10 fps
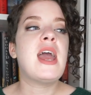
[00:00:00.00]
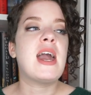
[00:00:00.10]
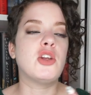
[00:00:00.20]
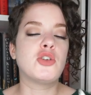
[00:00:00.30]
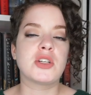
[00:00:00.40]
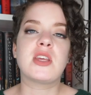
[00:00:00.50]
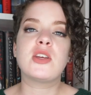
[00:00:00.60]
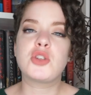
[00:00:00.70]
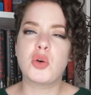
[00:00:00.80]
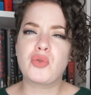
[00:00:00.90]
and you're just like
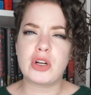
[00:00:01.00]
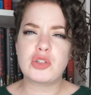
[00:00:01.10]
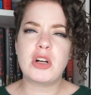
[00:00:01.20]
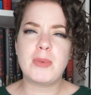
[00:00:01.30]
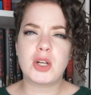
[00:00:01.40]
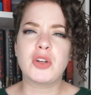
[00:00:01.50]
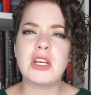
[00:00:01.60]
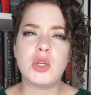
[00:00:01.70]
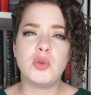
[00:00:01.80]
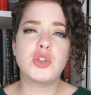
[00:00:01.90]
so frustrated because you're like,
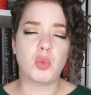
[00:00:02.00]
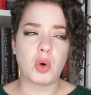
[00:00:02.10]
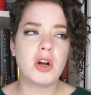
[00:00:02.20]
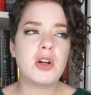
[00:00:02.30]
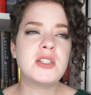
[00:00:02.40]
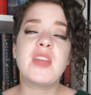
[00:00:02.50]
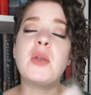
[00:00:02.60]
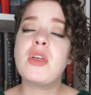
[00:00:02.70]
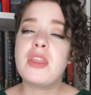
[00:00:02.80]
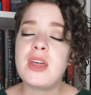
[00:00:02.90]
use your words. And
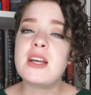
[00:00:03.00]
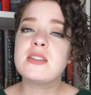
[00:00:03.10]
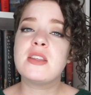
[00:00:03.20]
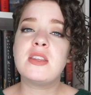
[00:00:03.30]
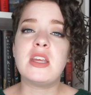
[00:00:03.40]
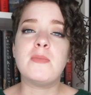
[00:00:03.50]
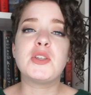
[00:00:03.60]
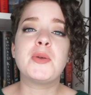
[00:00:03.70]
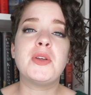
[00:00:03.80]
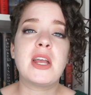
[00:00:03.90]
with this, the
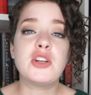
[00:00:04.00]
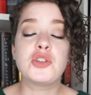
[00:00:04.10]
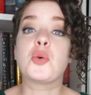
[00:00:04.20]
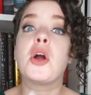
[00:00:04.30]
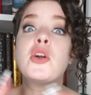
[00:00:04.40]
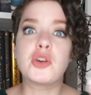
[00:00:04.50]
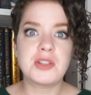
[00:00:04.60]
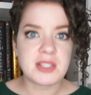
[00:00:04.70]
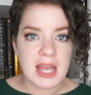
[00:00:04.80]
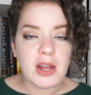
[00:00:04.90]
miscommunications were
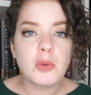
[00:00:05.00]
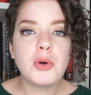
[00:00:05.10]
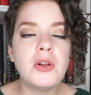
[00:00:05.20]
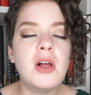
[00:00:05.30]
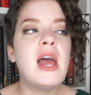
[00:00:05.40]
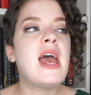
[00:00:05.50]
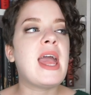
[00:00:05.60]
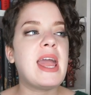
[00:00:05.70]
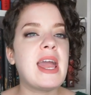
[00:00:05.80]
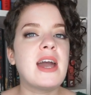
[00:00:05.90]
understandable
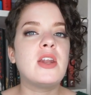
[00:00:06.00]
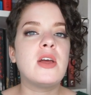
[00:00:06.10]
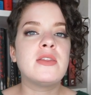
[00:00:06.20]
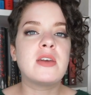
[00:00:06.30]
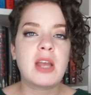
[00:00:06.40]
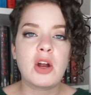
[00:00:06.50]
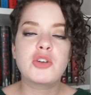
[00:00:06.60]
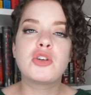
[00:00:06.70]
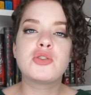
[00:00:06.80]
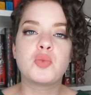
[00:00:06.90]
and the
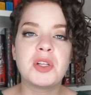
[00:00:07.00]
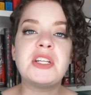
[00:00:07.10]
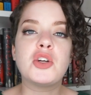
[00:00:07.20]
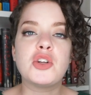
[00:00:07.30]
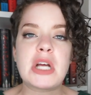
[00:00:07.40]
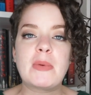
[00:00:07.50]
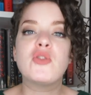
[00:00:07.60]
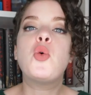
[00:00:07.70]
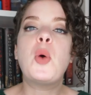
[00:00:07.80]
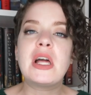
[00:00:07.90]
characters really did a good job of
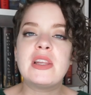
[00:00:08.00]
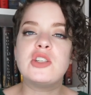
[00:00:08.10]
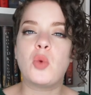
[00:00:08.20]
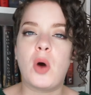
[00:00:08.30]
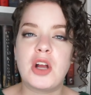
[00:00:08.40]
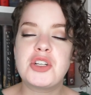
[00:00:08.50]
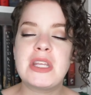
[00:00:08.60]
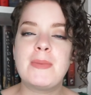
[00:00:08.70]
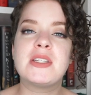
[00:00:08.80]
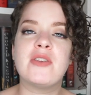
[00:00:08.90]
quickly squashing
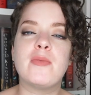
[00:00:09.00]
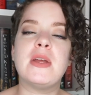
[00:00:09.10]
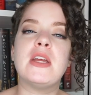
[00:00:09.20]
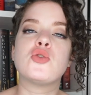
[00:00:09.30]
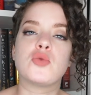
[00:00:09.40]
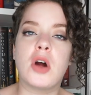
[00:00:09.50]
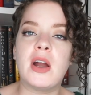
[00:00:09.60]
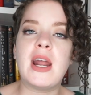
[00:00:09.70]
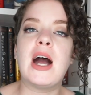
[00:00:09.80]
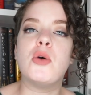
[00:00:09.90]
them instead of it being
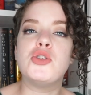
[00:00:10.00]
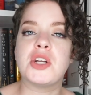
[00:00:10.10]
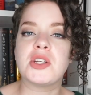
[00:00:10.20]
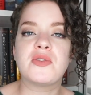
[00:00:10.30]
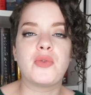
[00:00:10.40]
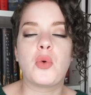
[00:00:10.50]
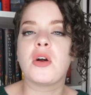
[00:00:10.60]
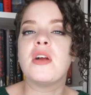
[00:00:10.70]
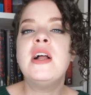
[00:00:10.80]
drawn out just for